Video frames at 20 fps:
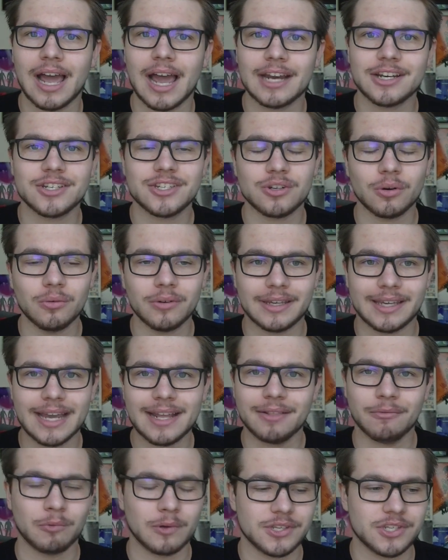I just don't
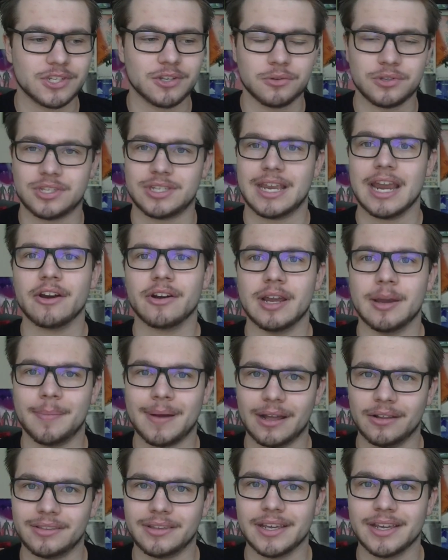get what's so scary
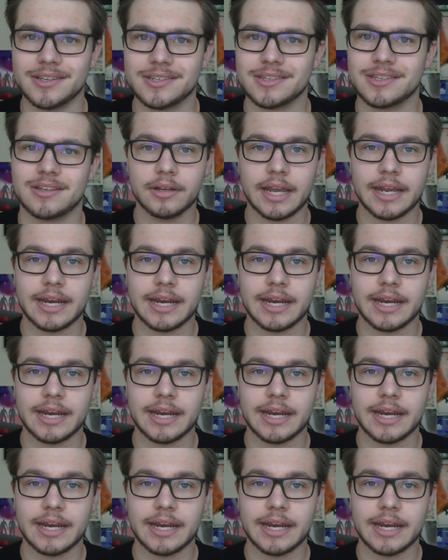about this.